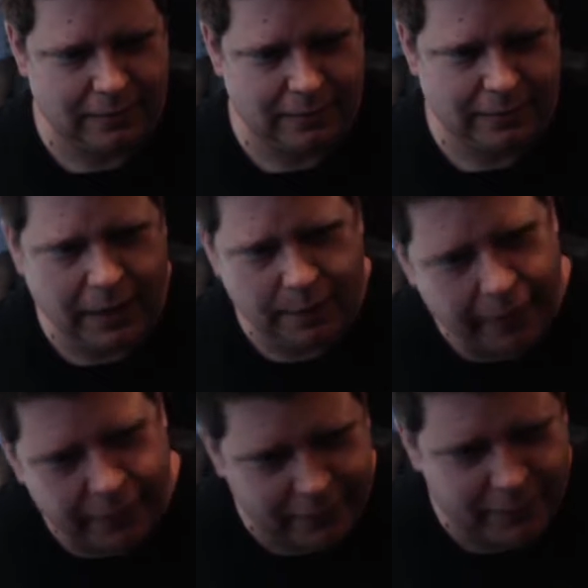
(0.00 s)
Yeah,
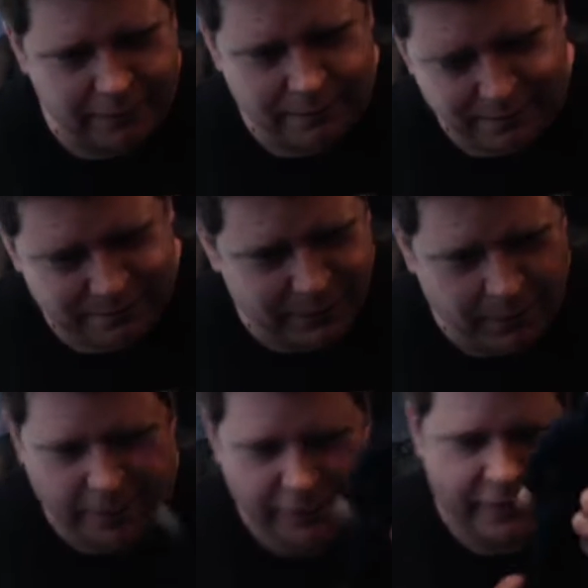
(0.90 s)
Michael. Oh,
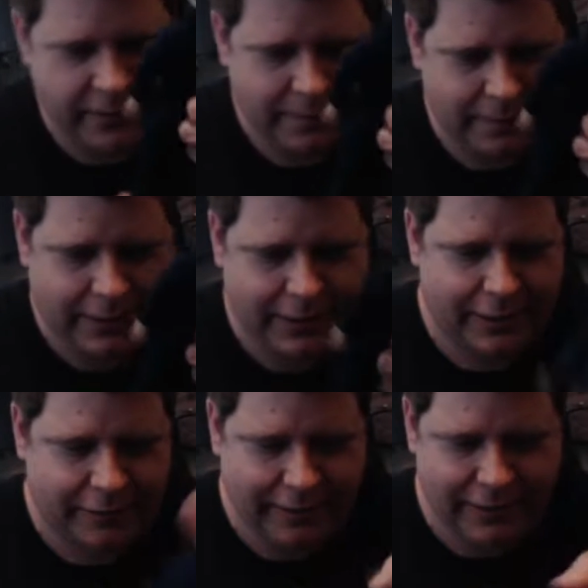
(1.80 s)
almost. Gotta
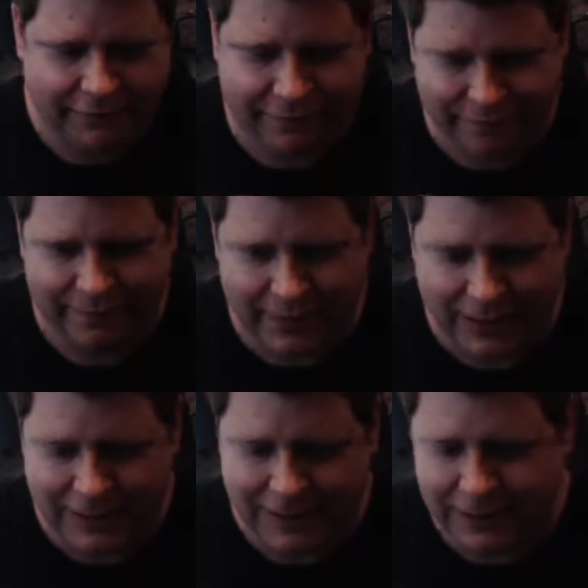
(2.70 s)
straighten his feet.
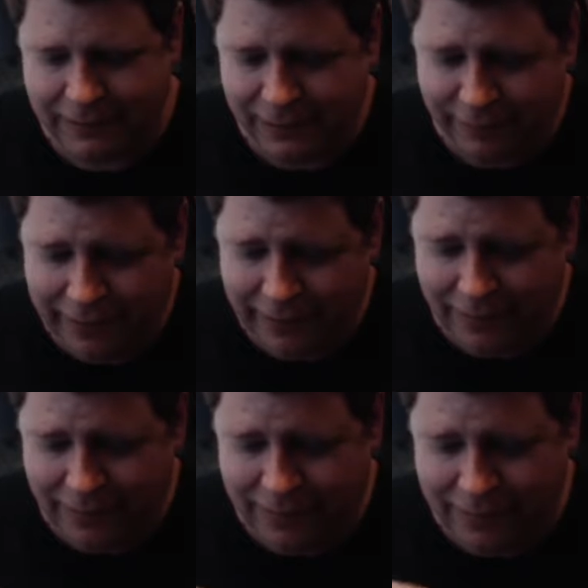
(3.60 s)
So his feet
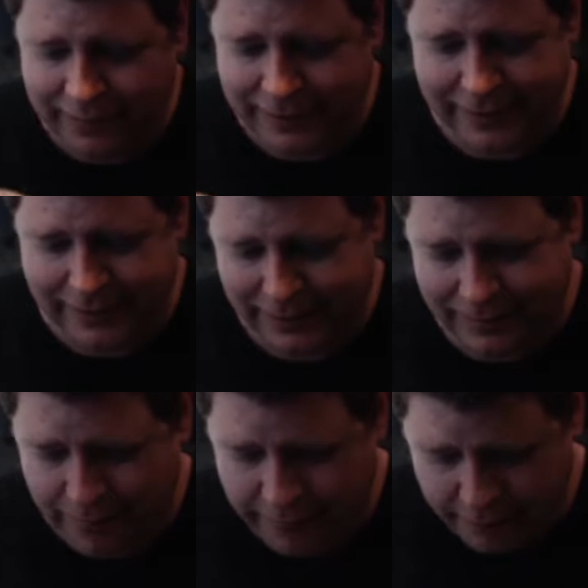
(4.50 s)
aren't quite as
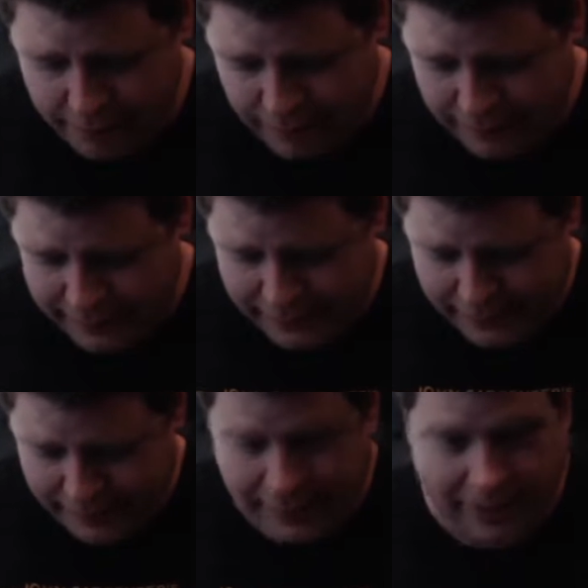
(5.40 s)
movable as, say,
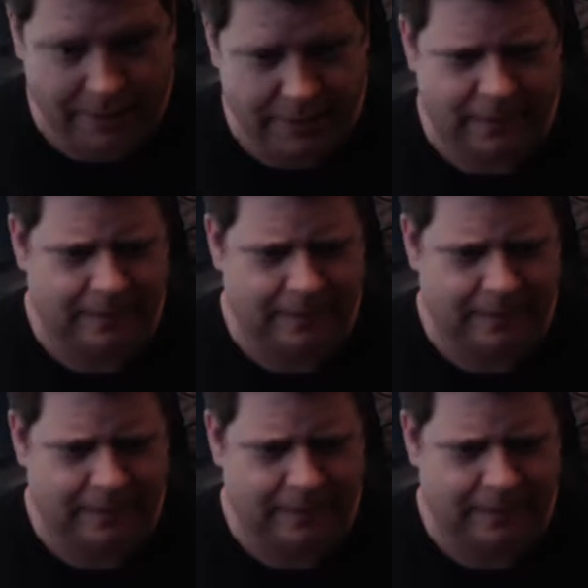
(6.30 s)
Sam's.